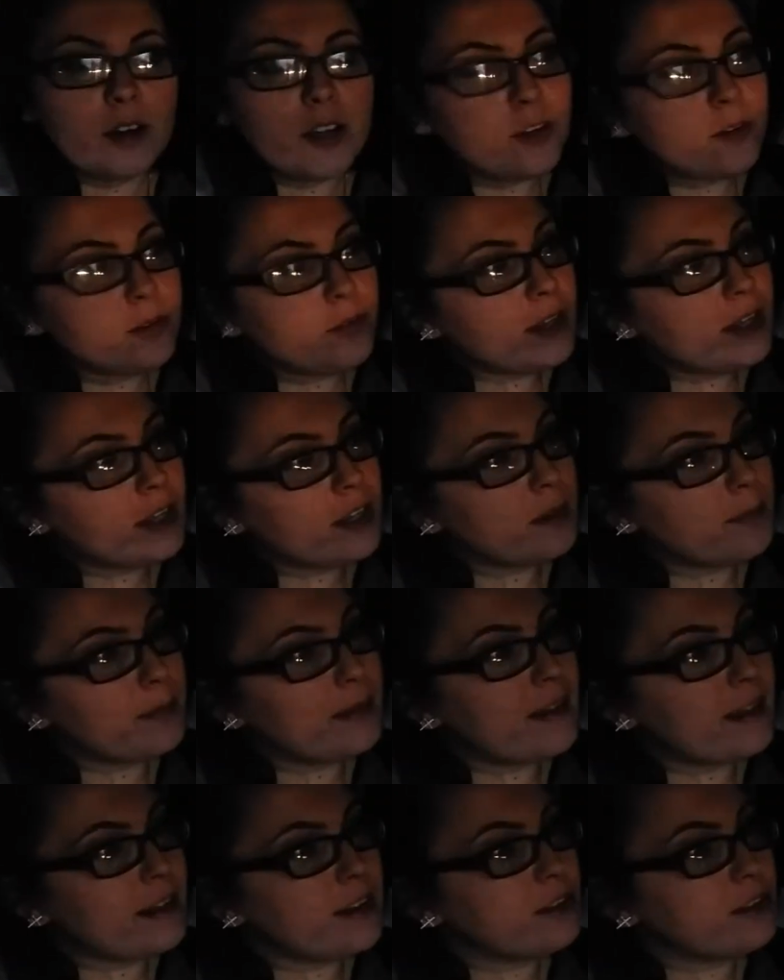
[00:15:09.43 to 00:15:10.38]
I You think it could be that